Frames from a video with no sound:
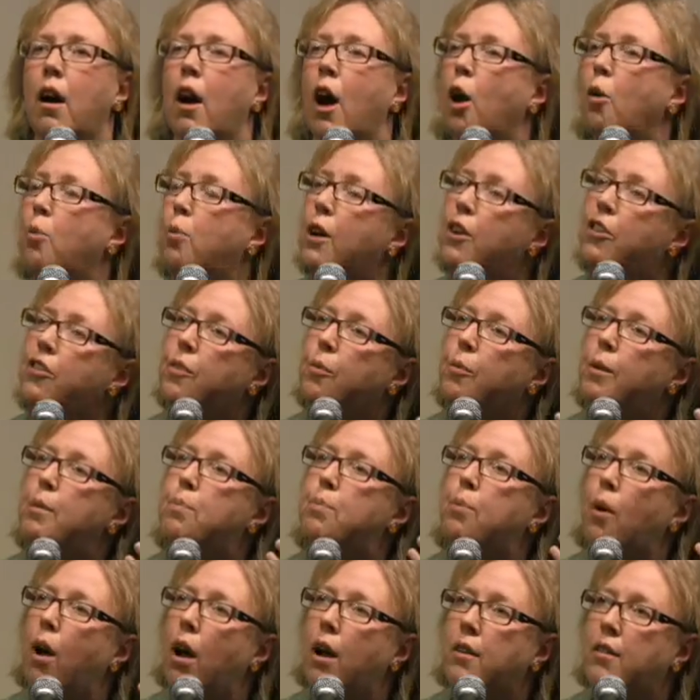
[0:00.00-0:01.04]
I wish that
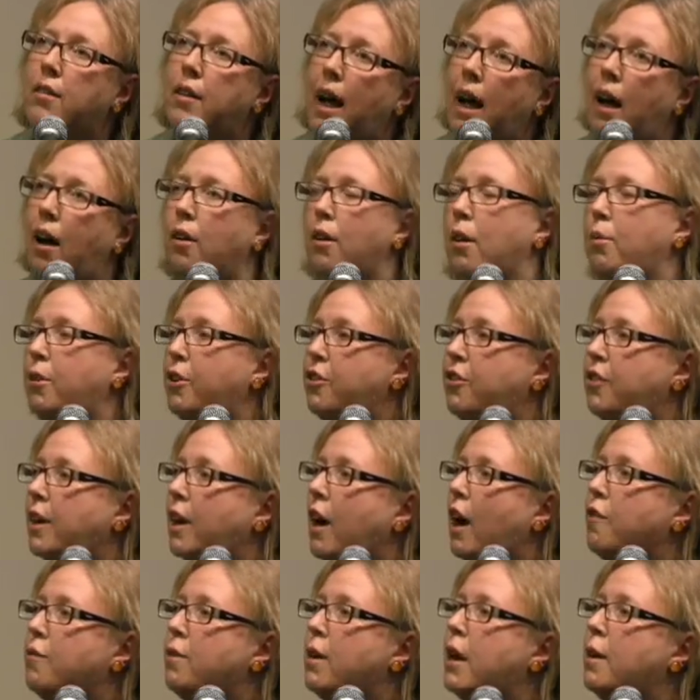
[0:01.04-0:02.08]
we'd brought down, I wish the
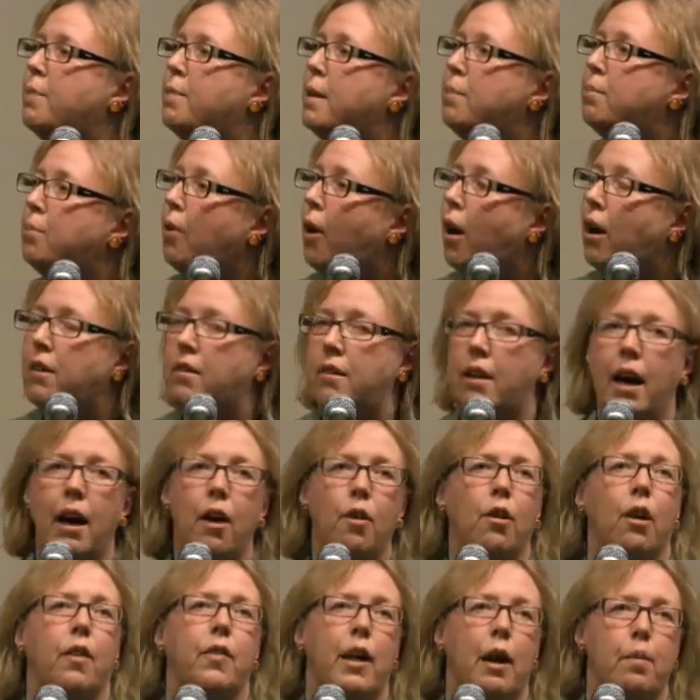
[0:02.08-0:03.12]
government had been brought
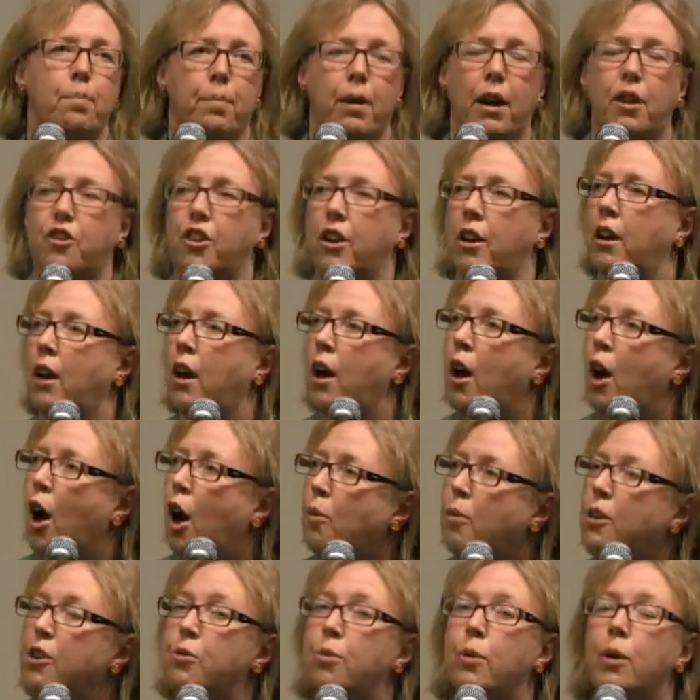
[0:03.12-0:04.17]
down on that budget. I
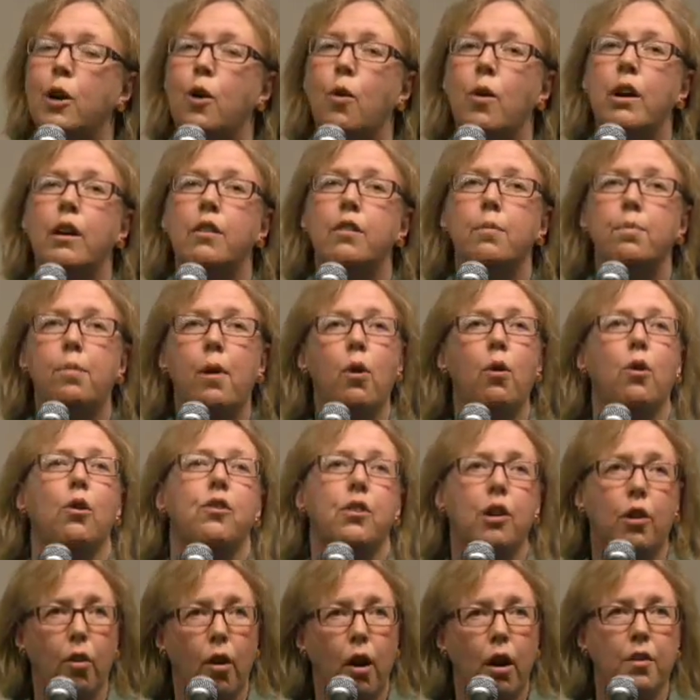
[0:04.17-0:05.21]
wish we were going to the polls
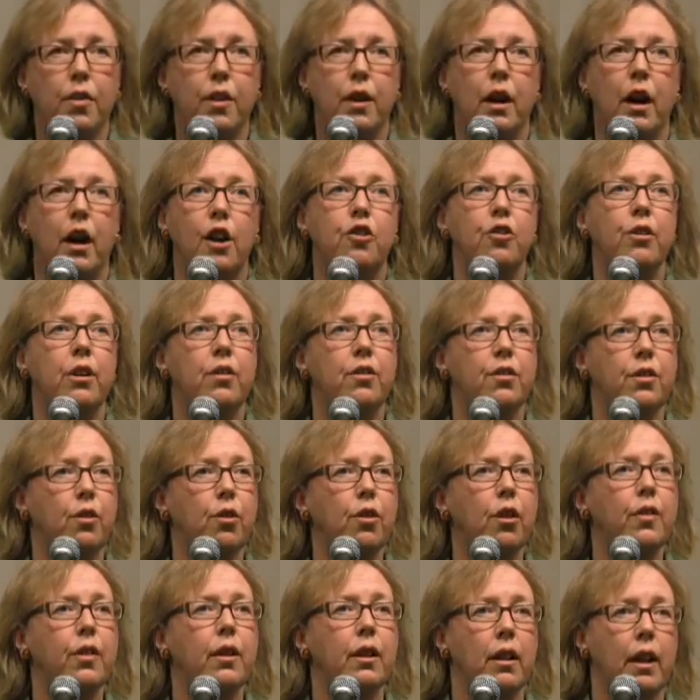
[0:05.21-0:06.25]
across the country
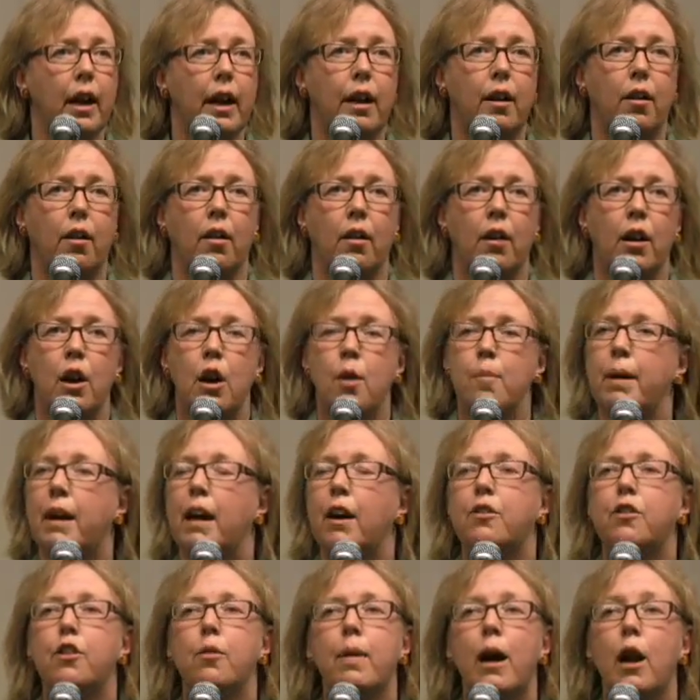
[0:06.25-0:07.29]
sooner than later,
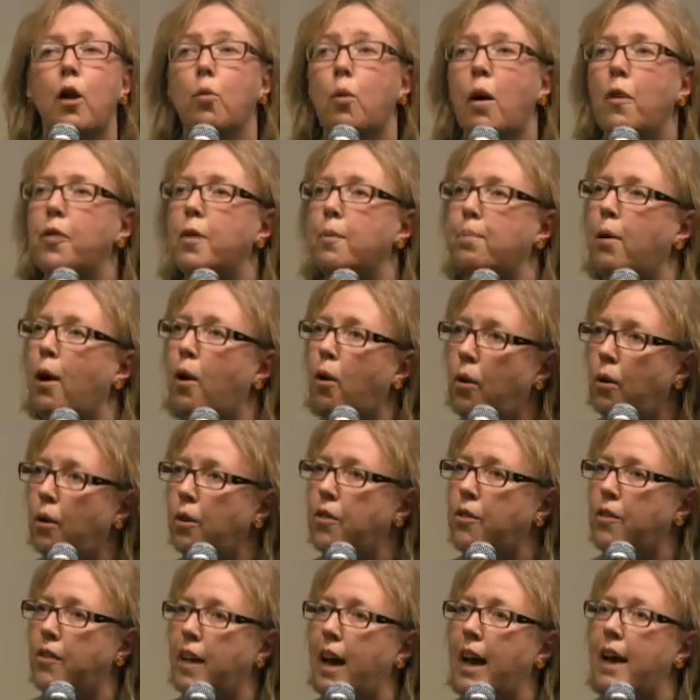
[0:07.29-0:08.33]
because no matter what the
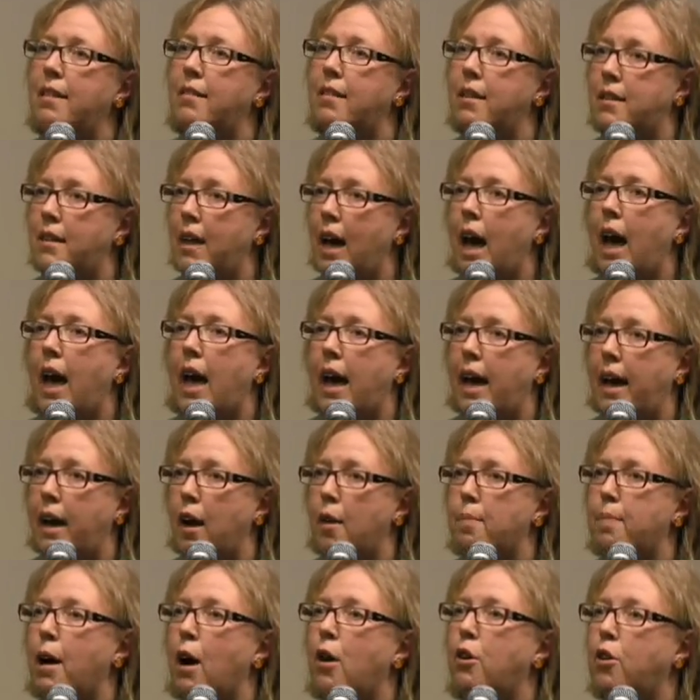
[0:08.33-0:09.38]
polls say today
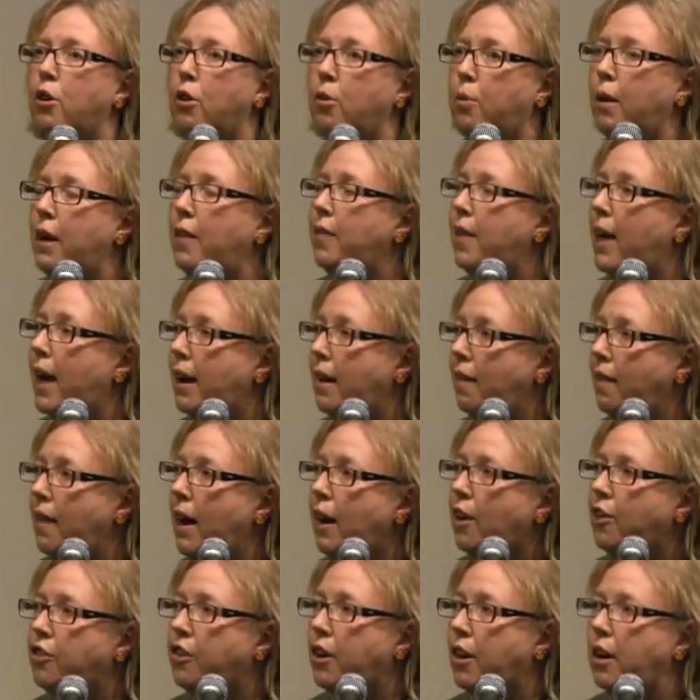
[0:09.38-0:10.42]
about who'd win that
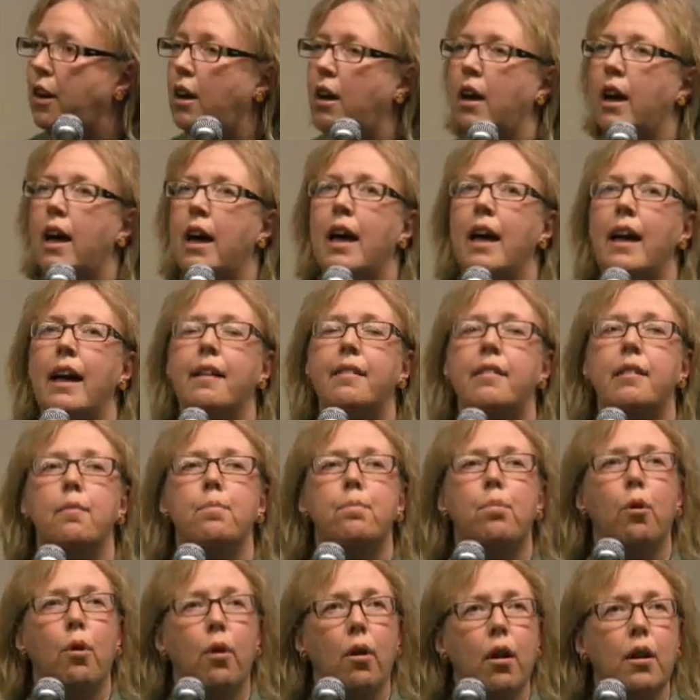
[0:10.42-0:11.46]
election, it's
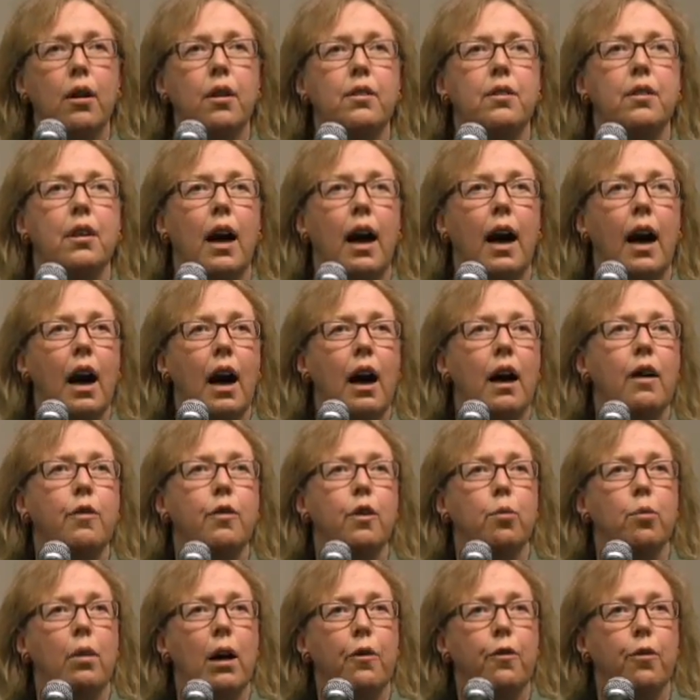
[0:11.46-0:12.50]
important to have
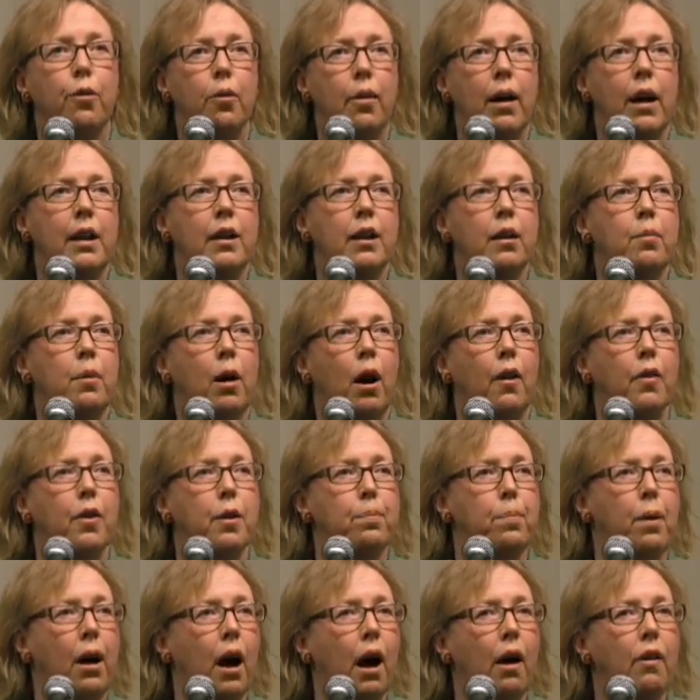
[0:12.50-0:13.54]
a referendum on the
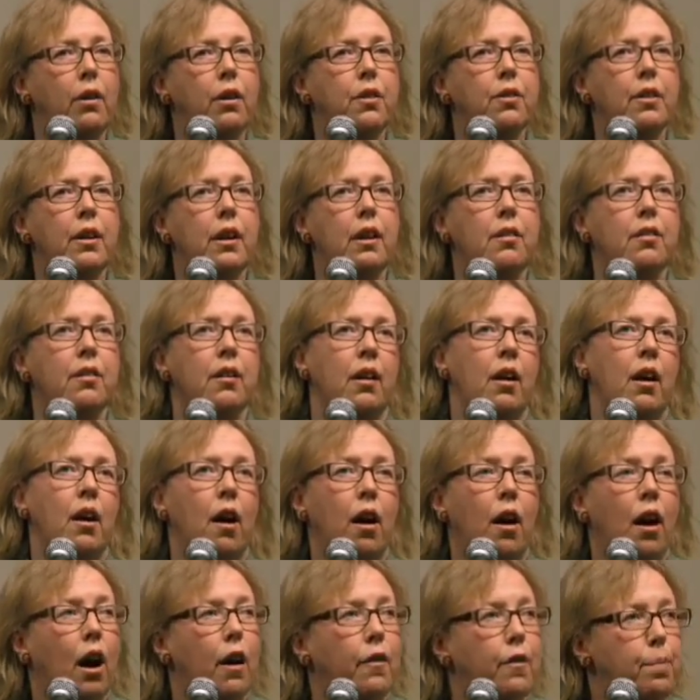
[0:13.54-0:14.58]
policies
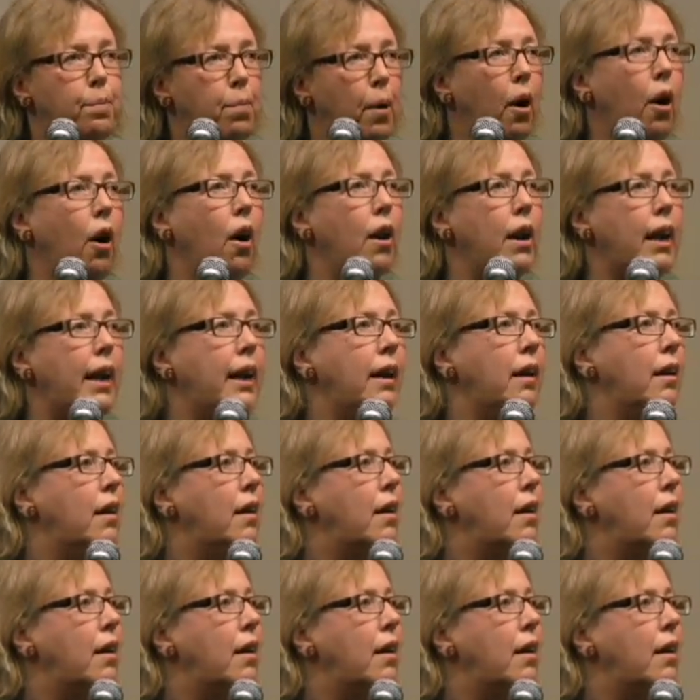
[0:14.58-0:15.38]
of a party